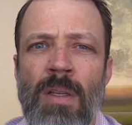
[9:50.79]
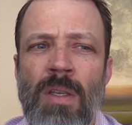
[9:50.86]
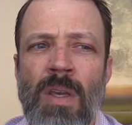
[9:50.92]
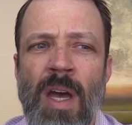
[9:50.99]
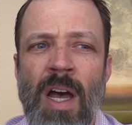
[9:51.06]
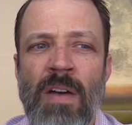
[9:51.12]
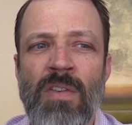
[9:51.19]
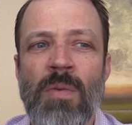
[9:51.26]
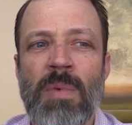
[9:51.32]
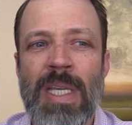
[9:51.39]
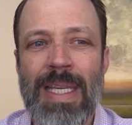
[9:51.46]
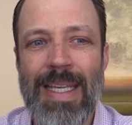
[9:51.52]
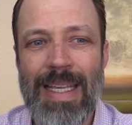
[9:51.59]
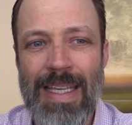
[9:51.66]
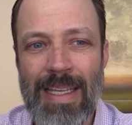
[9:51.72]
You have to
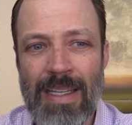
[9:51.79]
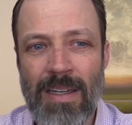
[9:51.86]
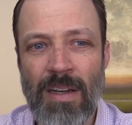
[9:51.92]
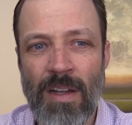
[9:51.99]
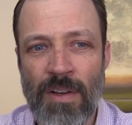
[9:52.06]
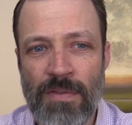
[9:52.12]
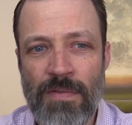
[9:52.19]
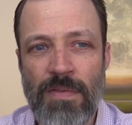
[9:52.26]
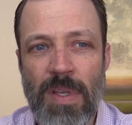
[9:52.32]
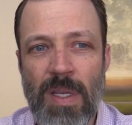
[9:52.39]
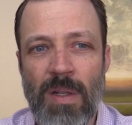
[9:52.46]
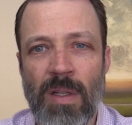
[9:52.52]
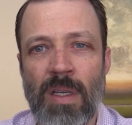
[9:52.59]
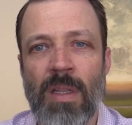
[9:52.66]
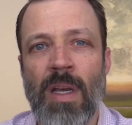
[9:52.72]
be in a
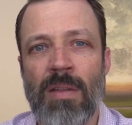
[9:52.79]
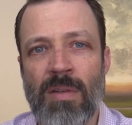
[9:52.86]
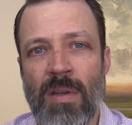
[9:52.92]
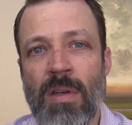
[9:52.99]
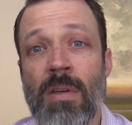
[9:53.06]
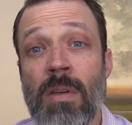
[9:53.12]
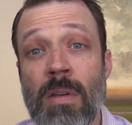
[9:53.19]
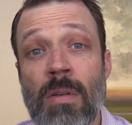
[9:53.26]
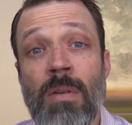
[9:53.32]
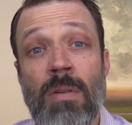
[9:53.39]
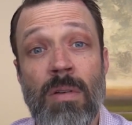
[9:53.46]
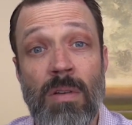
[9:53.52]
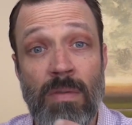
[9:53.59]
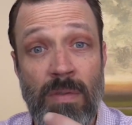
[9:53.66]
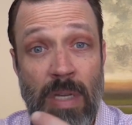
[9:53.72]
feeling that's
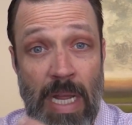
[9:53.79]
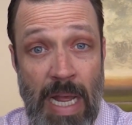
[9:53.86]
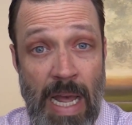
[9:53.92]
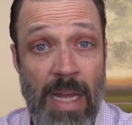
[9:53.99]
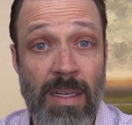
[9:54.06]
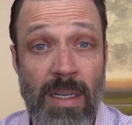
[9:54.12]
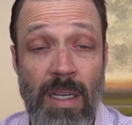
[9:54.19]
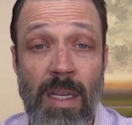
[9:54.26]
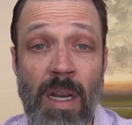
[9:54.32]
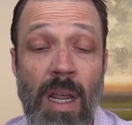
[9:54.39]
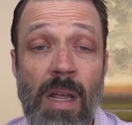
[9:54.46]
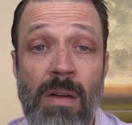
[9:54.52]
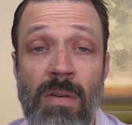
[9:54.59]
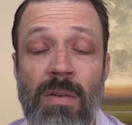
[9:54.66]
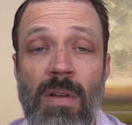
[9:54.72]
conducive to acting it
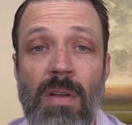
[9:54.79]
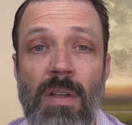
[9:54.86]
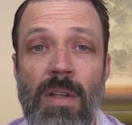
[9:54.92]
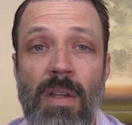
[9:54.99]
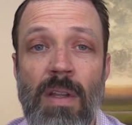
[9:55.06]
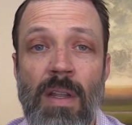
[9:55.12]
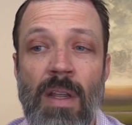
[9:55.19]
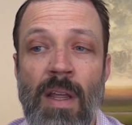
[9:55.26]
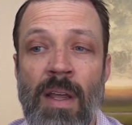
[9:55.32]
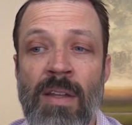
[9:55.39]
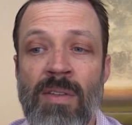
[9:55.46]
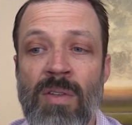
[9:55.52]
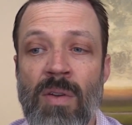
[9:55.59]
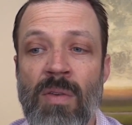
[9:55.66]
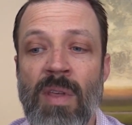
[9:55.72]
out.
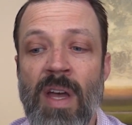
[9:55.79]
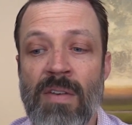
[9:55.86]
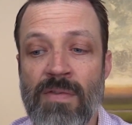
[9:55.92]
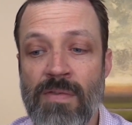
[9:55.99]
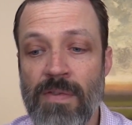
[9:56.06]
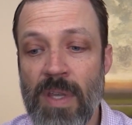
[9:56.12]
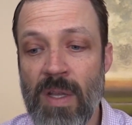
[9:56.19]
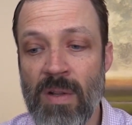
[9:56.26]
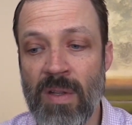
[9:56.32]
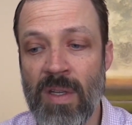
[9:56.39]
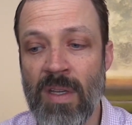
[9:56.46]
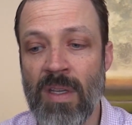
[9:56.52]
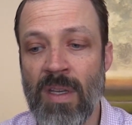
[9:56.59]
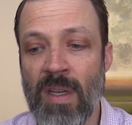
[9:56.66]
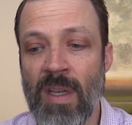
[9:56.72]
And so that
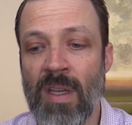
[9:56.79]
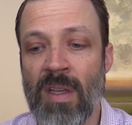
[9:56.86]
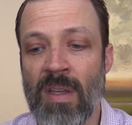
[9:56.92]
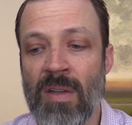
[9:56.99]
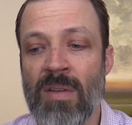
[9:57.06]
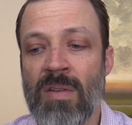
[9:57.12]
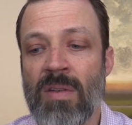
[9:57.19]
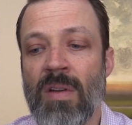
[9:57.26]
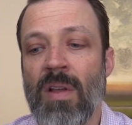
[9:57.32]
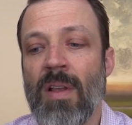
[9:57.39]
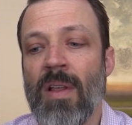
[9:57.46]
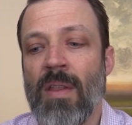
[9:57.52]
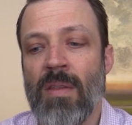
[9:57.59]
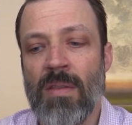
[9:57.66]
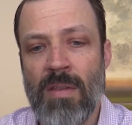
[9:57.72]
feeling is
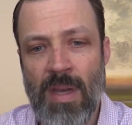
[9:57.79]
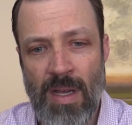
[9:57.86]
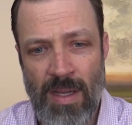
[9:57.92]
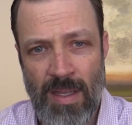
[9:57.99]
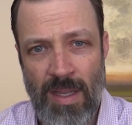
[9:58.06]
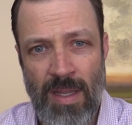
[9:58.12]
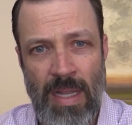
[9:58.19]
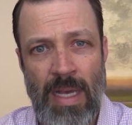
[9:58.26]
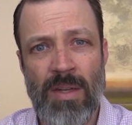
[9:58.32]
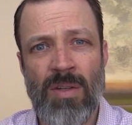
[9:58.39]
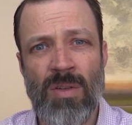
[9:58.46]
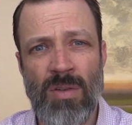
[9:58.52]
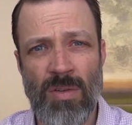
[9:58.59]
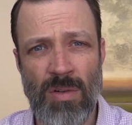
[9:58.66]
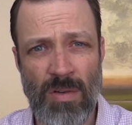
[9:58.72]
that
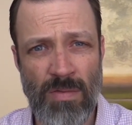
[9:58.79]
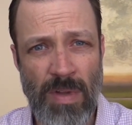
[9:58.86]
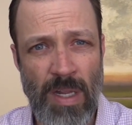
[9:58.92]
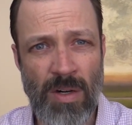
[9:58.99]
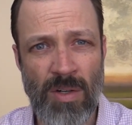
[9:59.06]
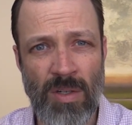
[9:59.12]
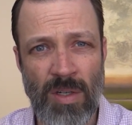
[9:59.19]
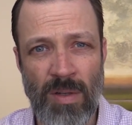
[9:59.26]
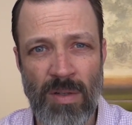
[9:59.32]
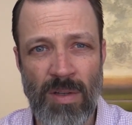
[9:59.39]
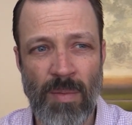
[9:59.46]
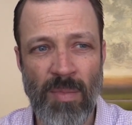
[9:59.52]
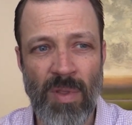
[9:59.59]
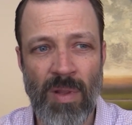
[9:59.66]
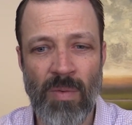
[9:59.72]
assertive energy,
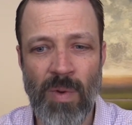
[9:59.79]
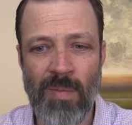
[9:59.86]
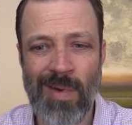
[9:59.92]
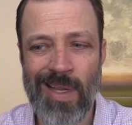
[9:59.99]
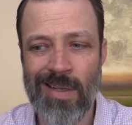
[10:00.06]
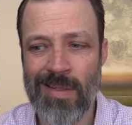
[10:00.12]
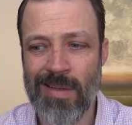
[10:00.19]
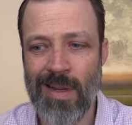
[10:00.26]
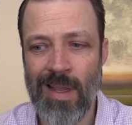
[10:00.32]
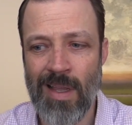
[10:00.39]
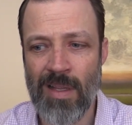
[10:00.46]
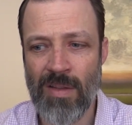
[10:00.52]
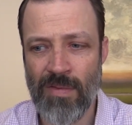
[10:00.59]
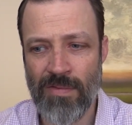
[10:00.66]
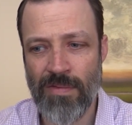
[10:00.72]
something that we might say
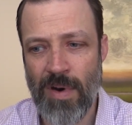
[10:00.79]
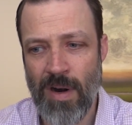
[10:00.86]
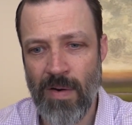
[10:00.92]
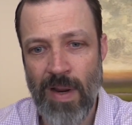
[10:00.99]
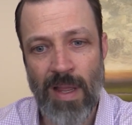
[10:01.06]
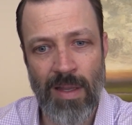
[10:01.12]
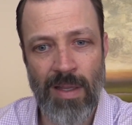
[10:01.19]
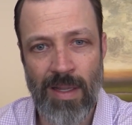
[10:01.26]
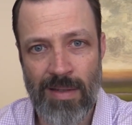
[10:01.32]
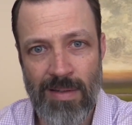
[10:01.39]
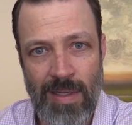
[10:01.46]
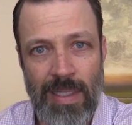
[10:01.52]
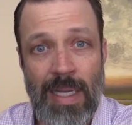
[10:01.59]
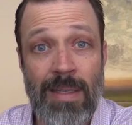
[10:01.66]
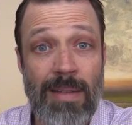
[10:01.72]
at the far end,
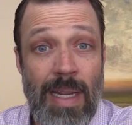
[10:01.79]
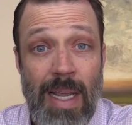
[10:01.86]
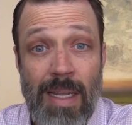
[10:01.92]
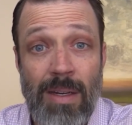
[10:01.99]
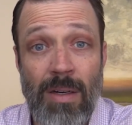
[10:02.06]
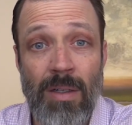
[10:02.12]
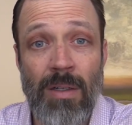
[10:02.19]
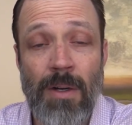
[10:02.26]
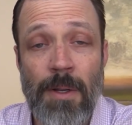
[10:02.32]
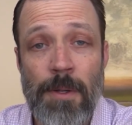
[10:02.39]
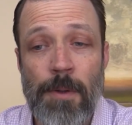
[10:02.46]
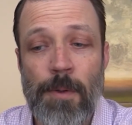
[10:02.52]
that's anger.